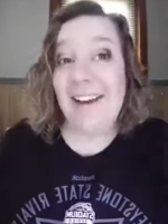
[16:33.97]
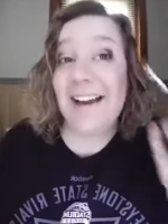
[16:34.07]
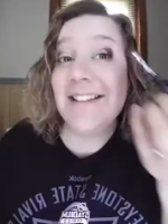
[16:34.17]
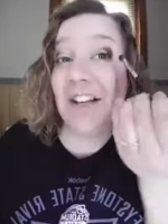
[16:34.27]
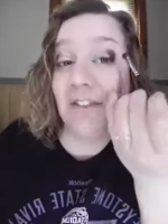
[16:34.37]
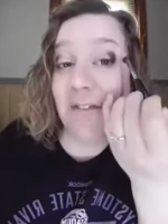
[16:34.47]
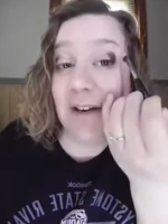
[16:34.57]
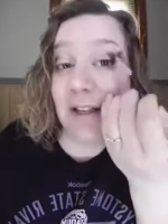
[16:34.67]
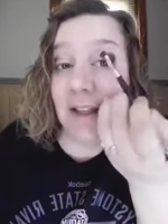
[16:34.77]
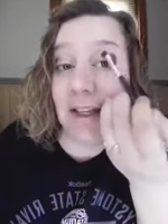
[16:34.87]
right, so for
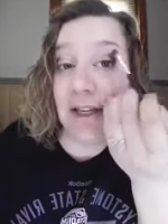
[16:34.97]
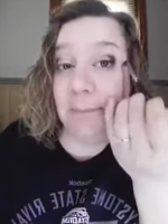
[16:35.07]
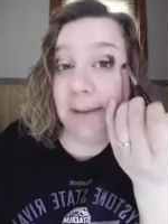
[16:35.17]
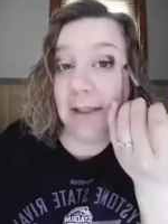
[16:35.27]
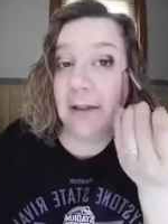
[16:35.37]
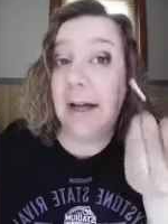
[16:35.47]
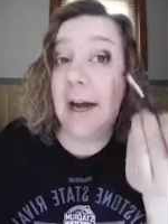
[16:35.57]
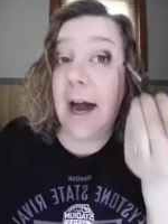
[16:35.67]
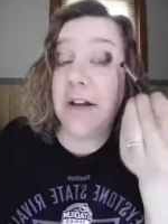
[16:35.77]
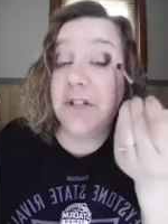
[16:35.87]
my lid up here, I
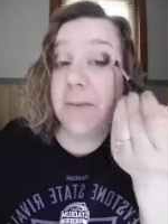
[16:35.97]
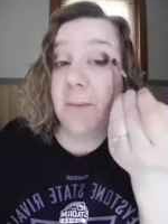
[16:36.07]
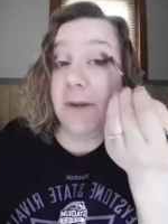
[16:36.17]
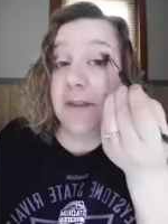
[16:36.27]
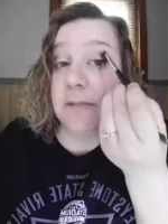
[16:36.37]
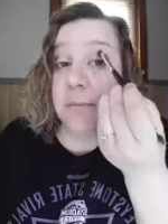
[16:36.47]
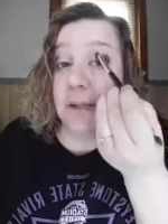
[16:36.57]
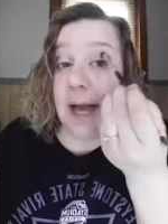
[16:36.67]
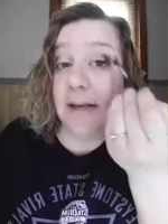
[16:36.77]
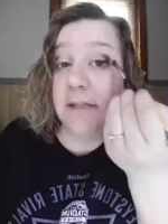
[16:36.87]
kind of just want this
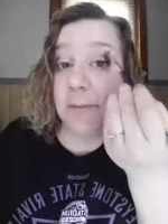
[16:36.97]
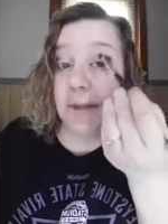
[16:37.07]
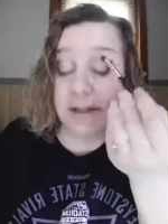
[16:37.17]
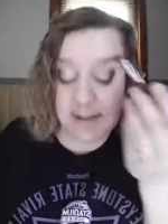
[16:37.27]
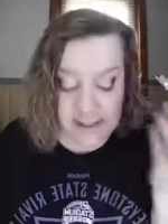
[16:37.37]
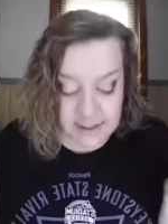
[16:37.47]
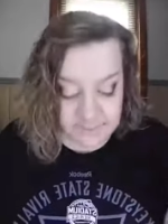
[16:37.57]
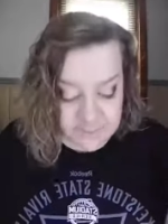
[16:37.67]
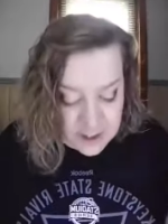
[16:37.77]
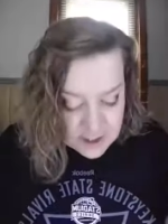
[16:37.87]
black to blend
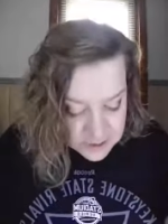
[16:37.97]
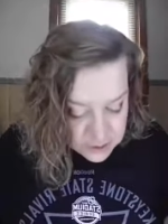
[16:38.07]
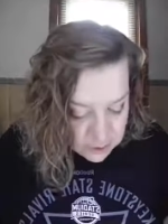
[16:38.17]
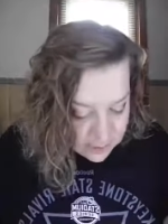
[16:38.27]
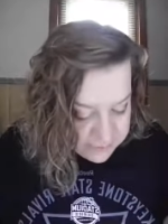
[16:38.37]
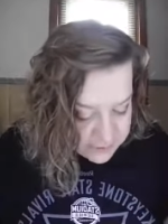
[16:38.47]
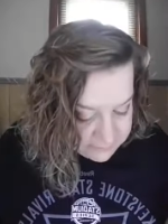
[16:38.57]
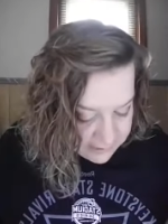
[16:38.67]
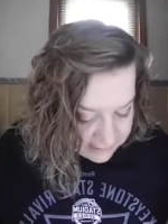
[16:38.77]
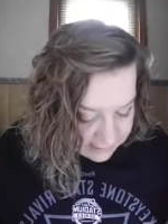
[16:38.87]
in. So I'm
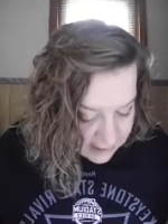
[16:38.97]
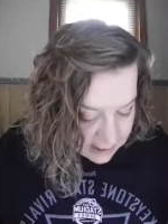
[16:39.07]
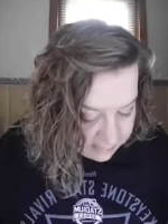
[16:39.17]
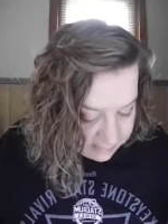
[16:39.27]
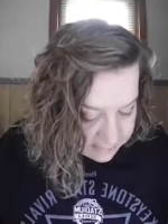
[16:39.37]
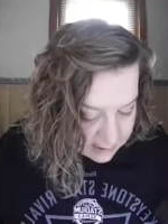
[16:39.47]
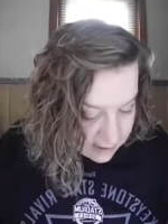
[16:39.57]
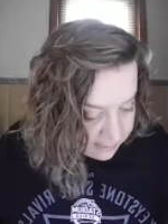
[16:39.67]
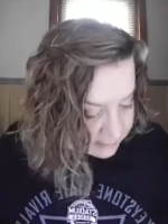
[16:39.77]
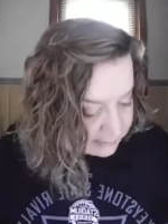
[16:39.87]
just picking up
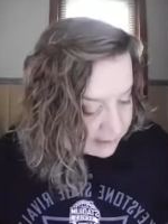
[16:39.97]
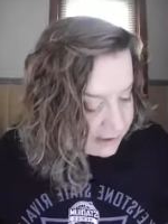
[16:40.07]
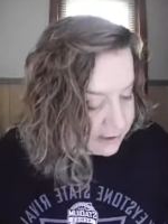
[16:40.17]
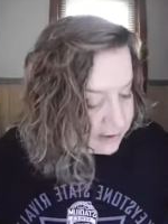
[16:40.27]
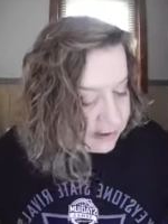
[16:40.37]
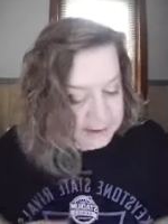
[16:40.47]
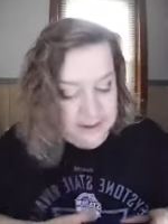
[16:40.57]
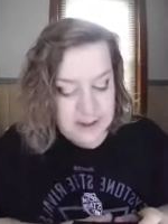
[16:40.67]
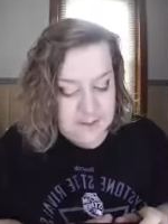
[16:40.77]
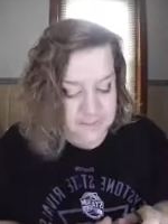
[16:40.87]
a lighter
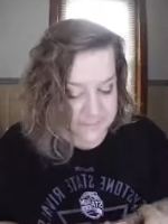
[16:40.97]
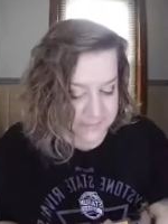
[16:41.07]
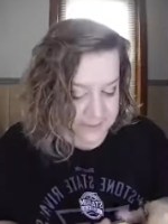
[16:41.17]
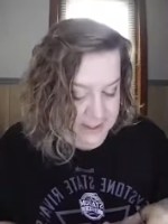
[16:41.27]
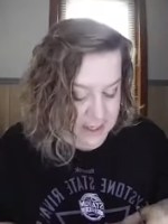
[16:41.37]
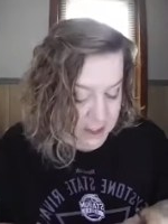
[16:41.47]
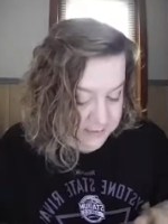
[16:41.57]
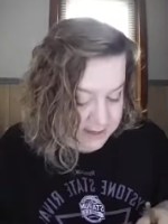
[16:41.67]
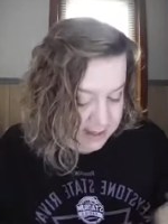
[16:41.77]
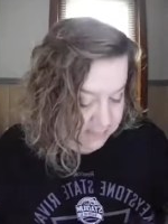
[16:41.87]
color to
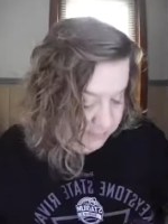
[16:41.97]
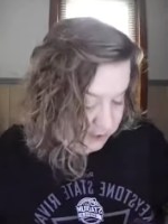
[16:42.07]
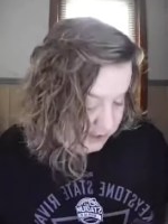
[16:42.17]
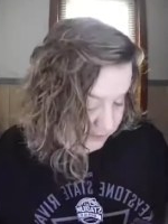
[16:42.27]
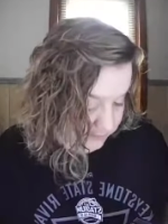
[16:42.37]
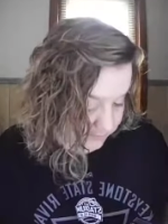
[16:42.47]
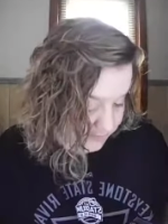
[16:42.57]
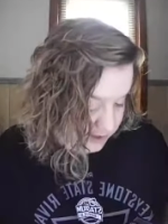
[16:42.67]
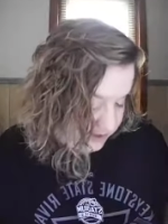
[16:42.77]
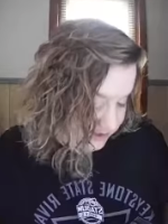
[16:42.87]
help with that. I'm trying to
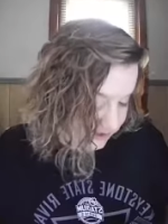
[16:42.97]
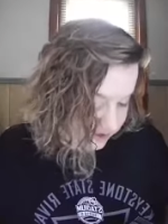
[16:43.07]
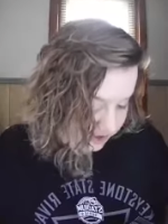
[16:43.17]
find the